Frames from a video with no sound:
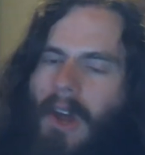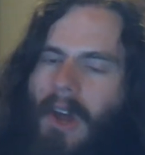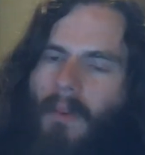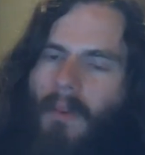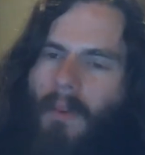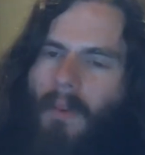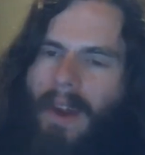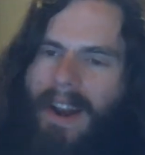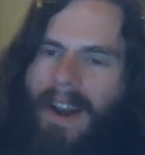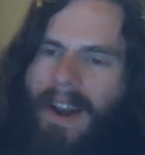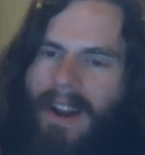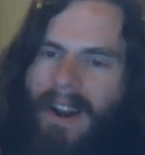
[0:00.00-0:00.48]

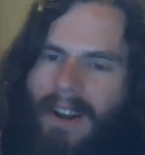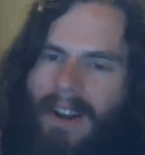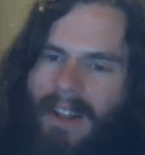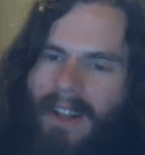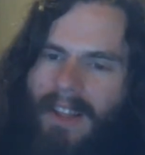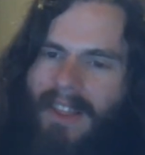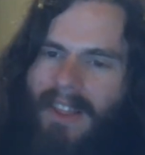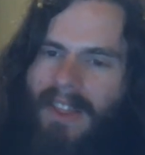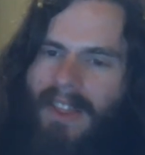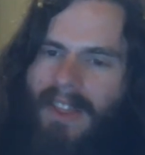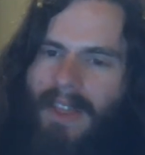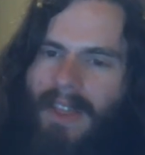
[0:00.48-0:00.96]
Where
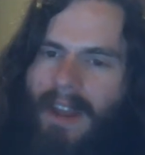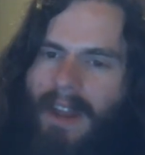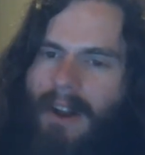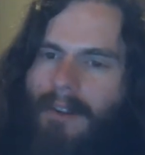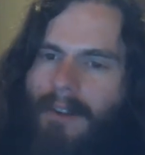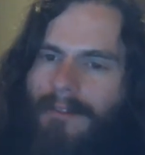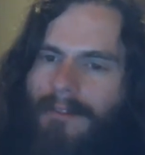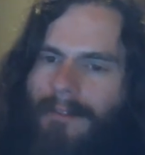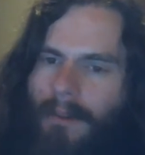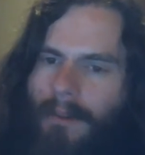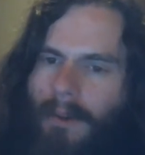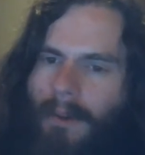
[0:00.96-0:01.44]
they
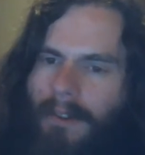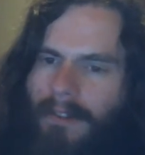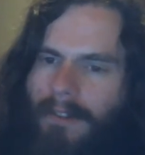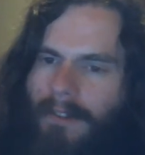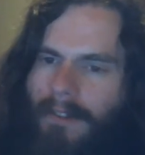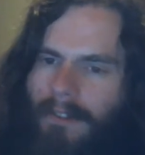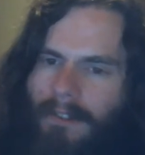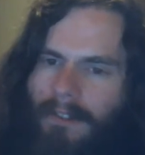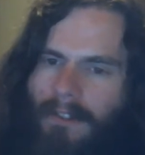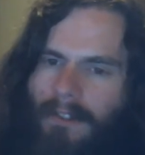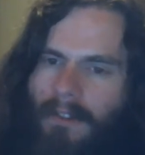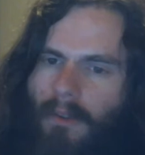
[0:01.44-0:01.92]
are
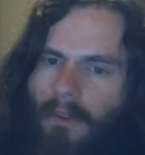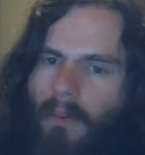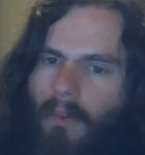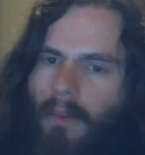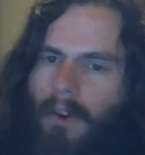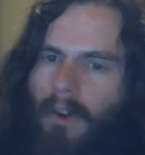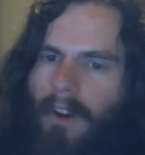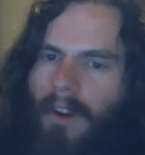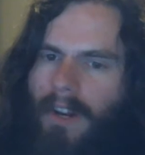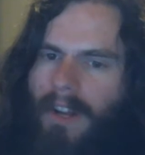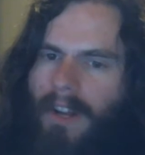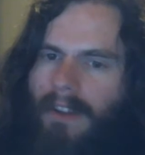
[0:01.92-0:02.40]
forced to
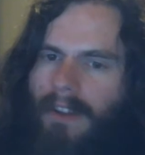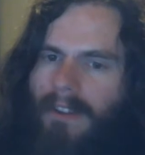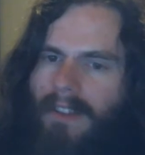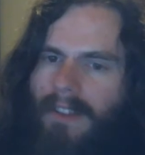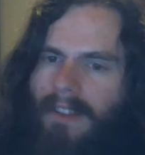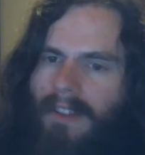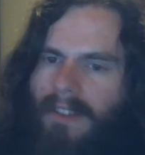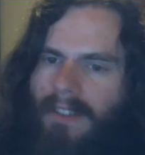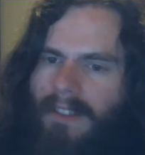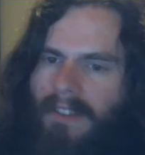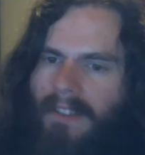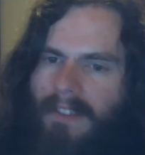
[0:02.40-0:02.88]
work
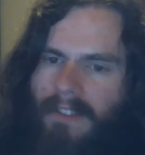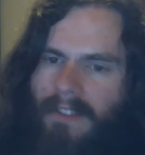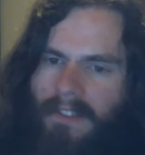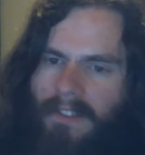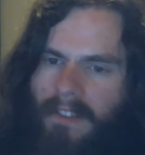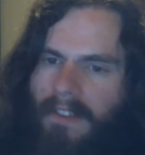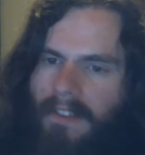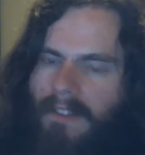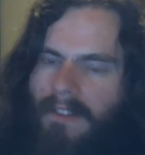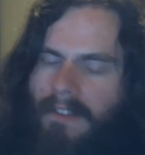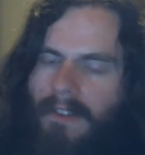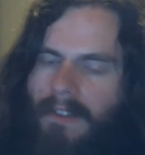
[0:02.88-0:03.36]
in this
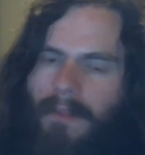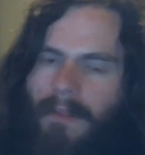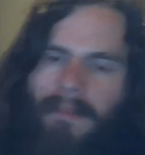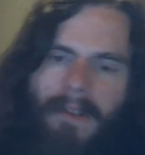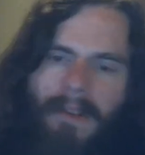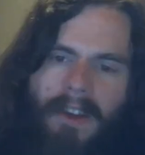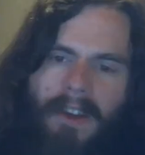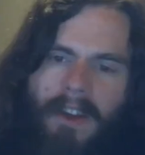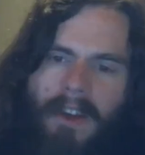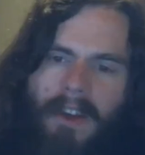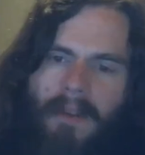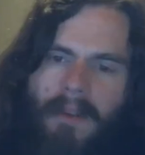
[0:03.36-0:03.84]
system